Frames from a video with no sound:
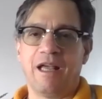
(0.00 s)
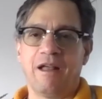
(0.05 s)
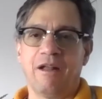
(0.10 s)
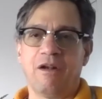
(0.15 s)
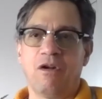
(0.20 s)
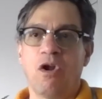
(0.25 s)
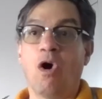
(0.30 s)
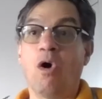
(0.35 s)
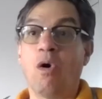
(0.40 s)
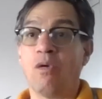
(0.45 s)

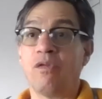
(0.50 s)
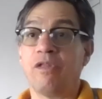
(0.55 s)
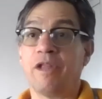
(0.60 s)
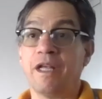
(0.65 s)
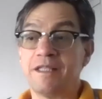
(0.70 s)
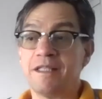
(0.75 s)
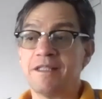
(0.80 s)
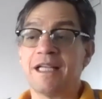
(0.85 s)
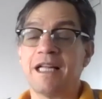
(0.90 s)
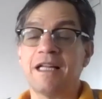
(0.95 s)
no,
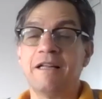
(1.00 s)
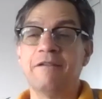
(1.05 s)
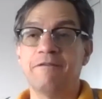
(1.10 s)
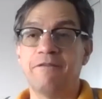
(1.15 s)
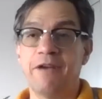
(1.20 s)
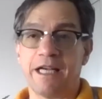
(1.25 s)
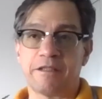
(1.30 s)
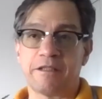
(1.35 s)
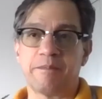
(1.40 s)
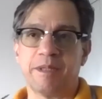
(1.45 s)
this is an
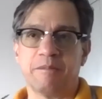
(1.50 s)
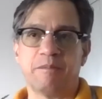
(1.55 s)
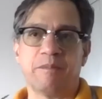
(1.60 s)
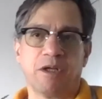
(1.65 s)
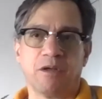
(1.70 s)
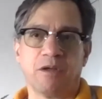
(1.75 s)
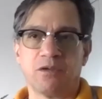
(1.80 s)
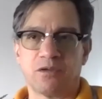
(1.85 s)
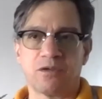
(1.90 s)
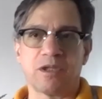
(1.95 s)
investment,
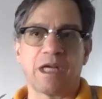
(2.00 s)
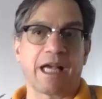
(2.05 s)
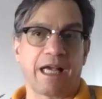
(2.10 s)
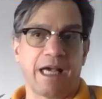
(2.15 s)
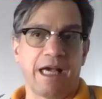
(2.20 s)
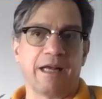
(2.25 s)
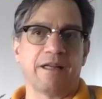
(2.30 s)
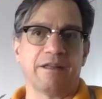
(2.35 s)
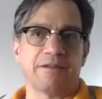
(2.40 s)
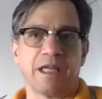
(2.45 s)
because
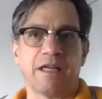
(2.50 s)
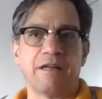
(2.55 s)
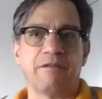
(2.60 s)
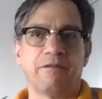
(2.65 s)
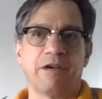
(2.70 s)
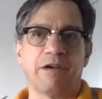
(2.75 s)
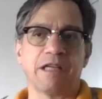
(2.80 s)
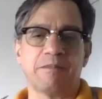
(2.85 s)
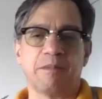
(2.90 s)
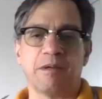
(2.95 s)
again, it's an
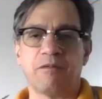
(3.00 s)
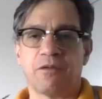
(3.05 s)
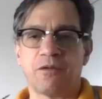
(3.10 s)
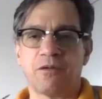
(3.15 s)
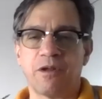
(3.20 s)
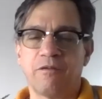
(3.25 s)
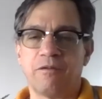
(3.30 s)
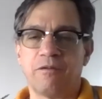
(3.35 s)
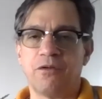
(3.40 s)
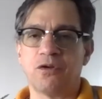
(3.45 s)
investment for
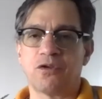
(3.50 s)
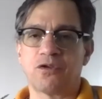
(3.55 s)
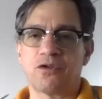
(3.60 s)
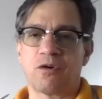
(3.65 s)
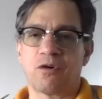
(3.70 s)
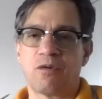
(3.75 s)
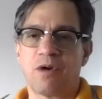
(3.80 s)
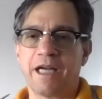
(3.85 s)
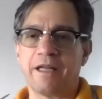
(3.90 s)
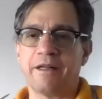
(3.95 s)
the future,
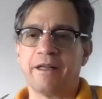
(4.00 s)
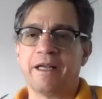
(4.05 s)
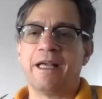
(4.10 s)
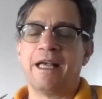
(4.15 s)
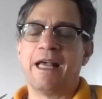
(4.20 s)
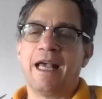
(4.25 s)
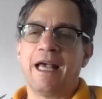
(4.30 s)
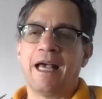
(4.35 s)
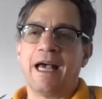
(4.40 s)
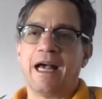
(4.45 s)
right?
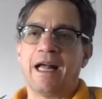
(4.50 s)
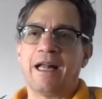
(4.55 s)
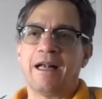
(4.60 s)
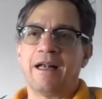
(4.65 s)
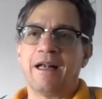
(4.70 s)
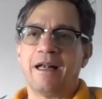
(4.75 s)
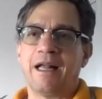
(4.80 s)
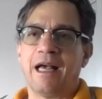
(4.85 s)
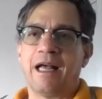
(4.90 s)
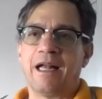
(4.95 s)

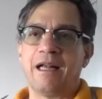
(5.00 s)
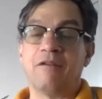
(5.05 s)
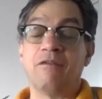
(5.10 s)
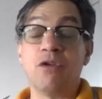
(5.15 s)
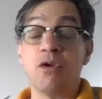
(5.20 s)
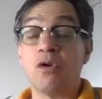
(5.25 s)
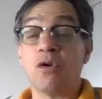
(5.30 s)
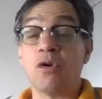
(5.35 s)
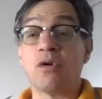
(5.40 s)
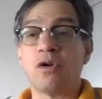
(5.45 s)
And if
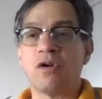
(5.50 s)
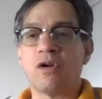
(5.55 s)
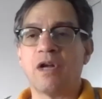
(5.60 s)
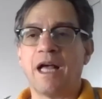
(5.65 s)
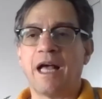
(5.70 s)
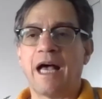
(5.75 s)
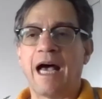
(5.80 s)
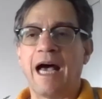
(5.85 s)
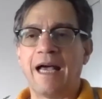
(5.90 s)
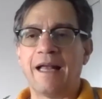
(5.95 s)
you don't
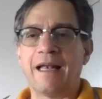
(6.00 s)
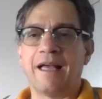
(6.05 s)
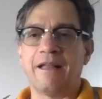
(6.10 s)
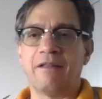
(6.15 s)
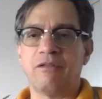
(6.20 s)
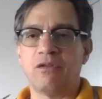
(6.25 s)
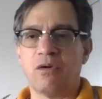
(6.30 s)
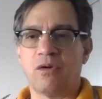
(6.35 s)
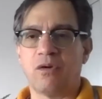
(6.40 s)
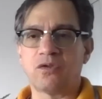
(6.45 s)

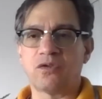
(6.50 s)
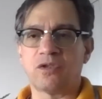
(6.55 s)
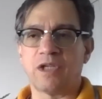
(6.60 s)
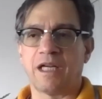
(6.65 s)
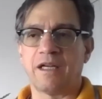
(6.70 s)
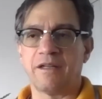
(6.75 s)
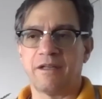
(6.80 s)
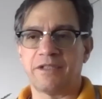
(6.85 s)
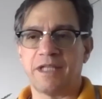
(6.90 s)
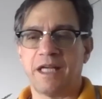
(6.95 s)
highlight those
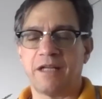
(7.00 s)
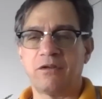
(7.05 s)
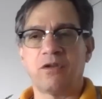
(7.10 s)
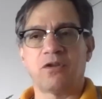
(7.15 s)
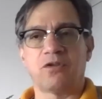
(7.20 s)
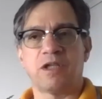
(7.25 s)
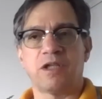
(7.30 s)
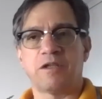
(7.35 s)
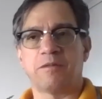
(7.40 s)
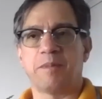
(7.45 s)
and set
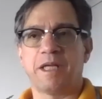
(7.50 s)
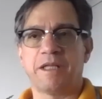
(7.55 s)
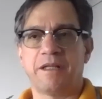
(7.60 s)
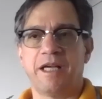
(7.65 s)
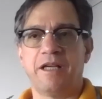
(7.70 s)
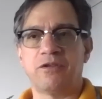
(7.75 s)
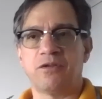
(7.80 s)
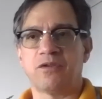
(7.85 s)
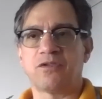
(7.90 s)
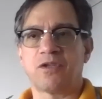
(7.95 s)
those
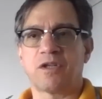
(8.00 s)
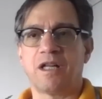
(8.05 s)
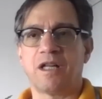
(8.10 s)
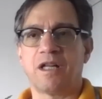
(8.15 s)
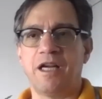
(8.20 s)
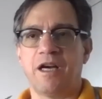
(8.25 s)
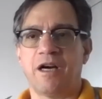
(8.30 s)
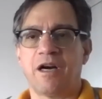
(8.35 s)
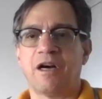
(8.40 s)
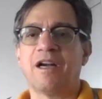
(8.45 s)
expectations
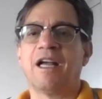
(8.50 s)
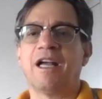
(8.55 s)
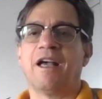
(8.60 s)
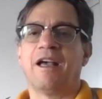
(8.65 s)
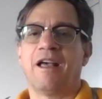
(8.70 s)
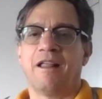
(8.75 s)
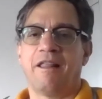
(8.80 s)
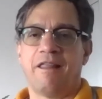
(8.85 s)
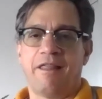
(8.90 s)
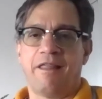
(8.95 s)
clear,
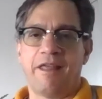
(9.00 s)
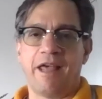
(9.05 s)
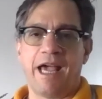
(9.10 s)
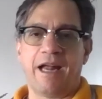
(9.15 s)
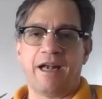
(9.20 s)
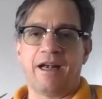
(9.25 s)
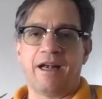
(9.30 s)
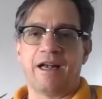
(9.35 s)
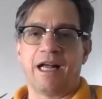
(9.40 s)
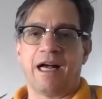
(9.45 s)

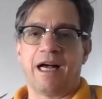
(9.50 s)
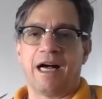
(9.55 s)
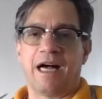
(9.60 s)
then